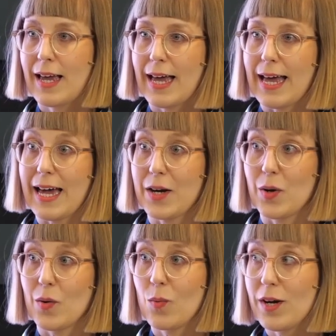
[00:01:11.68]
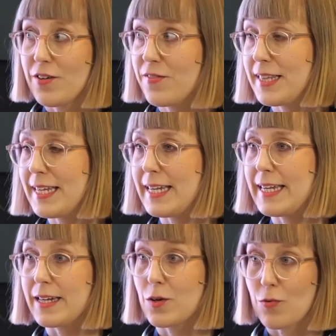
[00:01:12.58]
And one of the
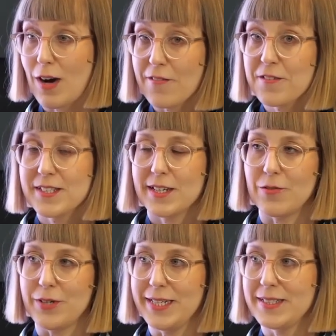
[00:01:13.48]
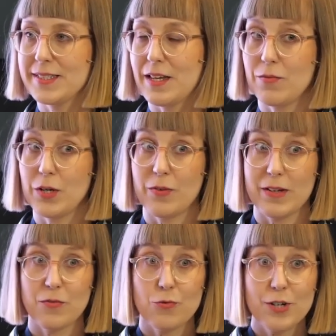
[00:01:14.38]
craft areas where
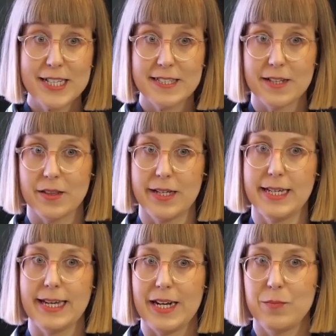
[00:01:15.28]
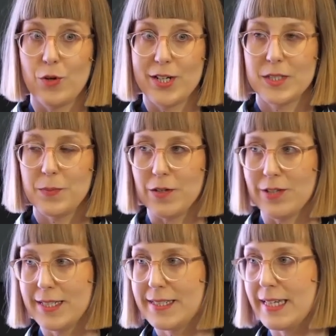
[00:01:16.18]
we've recently gained more
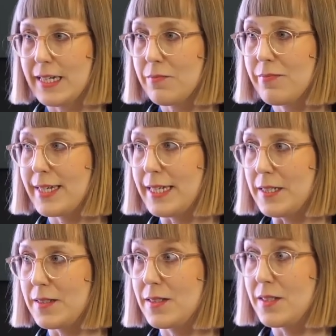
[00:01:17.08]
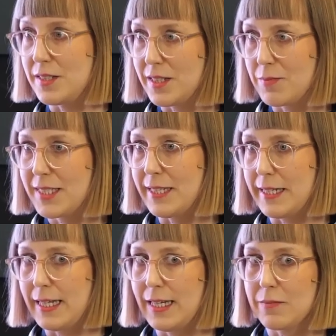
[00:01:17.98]
experience in is systems
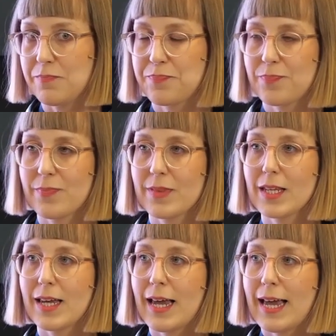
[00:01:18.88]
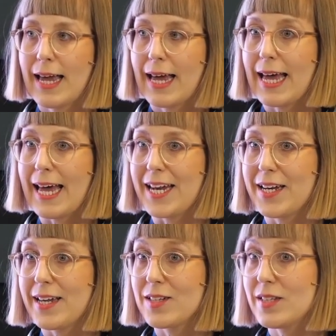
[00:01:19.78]
thinking.
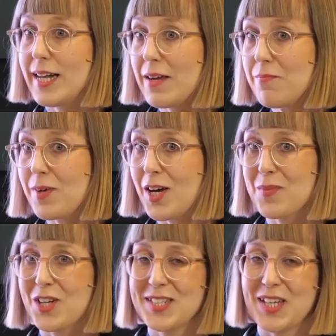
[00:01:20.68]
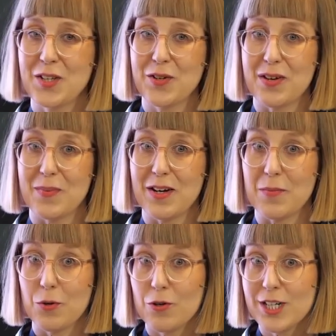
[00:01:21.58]
And today I'm going to tell you about a
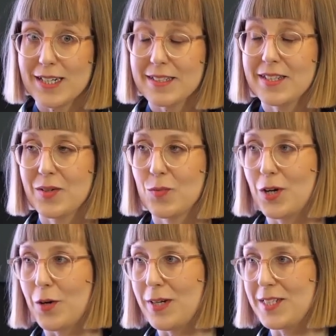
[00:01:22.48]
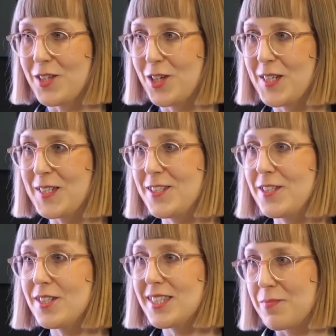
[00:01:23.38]
project where we took this
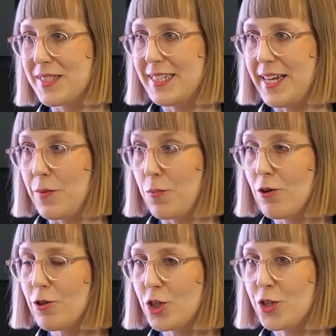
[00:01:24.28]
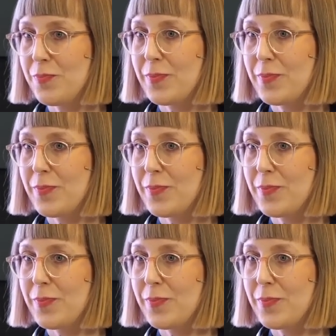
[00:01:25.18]
systems-led approach